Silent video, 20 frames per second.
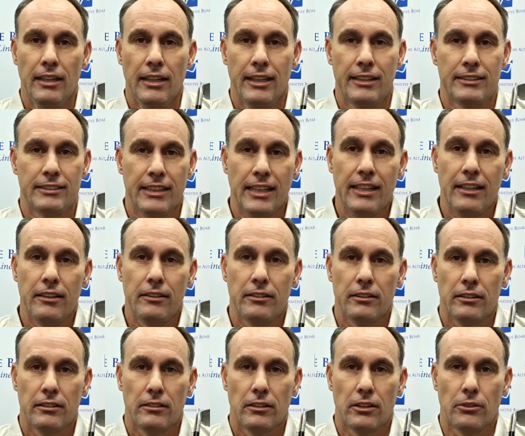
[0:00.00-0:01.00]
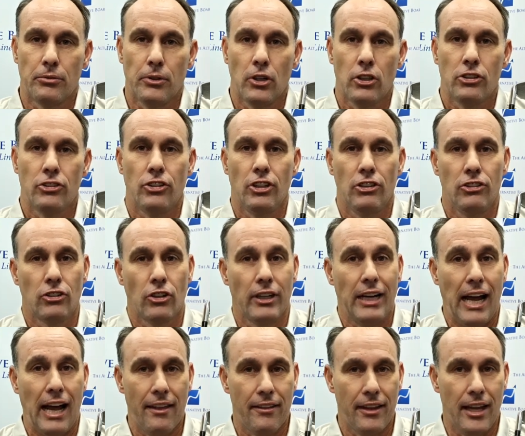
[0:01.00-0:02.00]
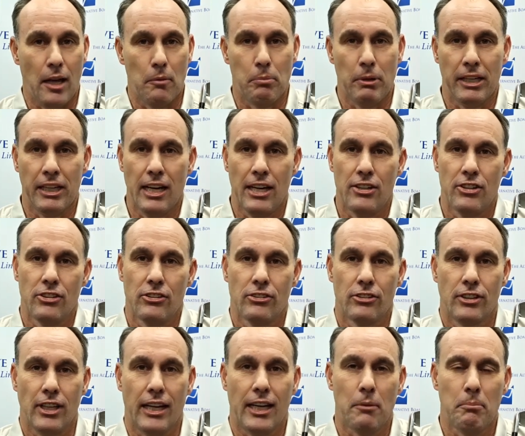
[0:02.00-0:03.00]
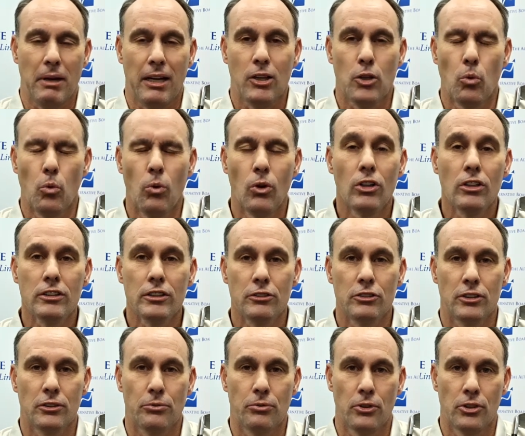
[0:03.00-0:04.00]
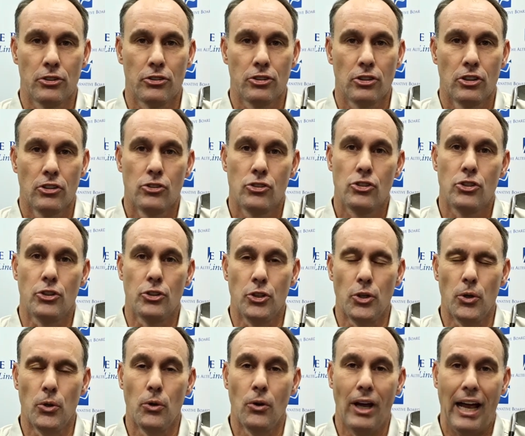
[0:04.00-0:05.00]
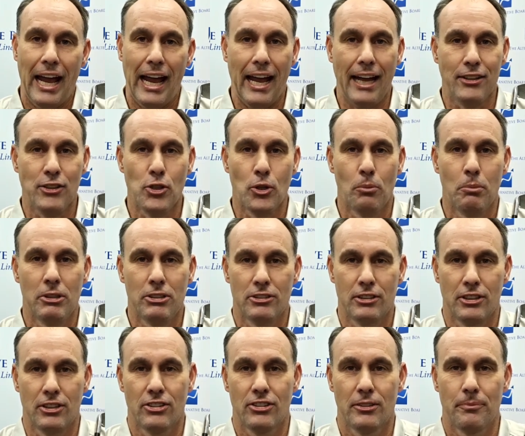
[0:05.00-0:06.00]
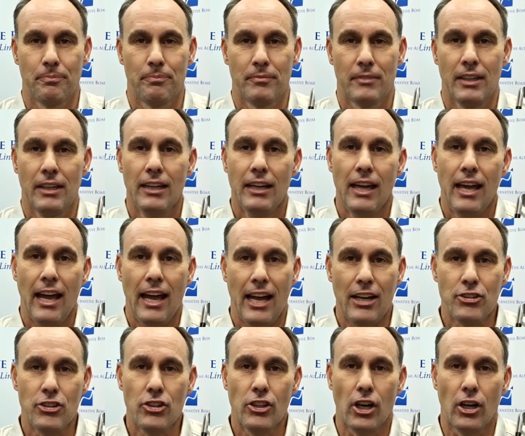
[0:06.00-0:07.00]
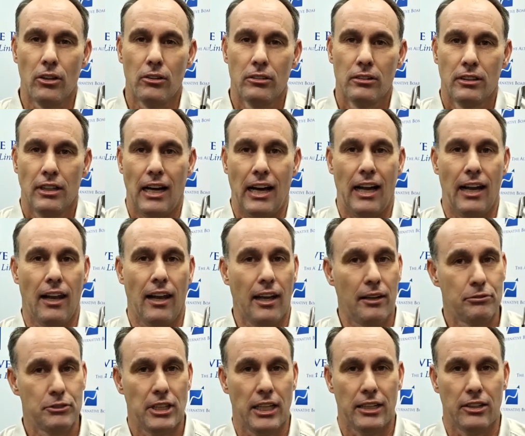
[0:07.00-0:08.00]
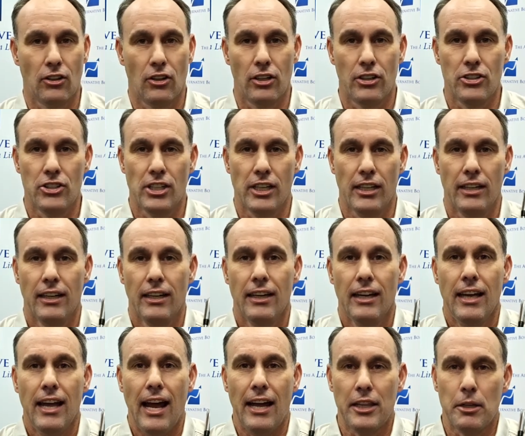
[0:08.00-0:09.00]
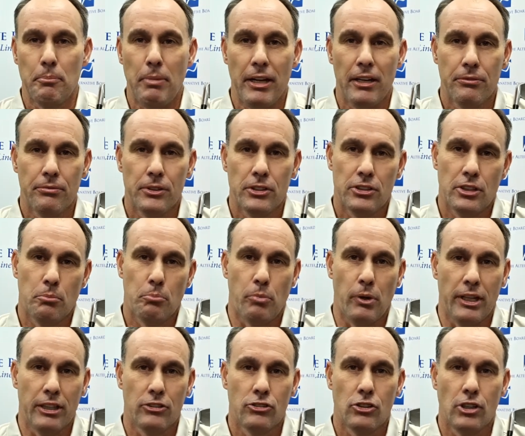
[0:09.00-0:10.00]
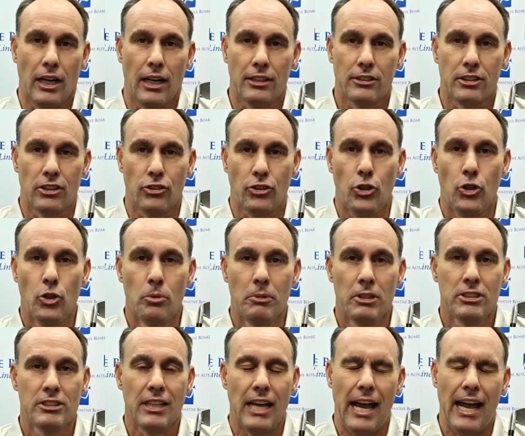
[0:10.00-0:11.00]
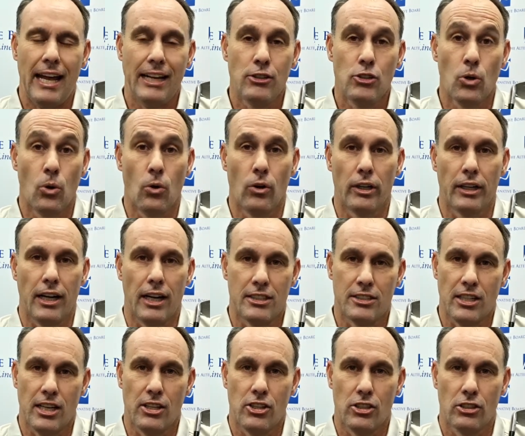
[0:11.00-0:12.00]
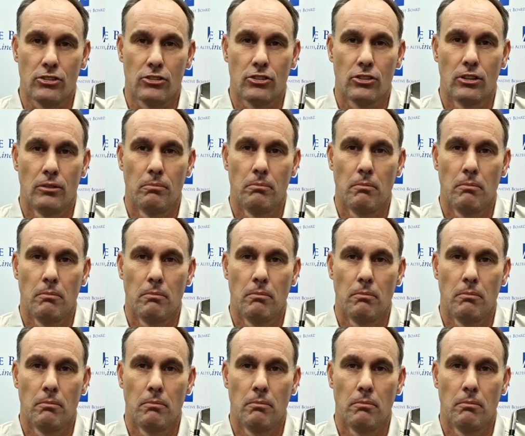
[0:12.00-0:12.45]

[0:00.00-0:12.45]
Instead, the focus is on other applications that can make the world of difference to you and your business. As you know, I love technology and the benefits it brings to us as humans and to organizations.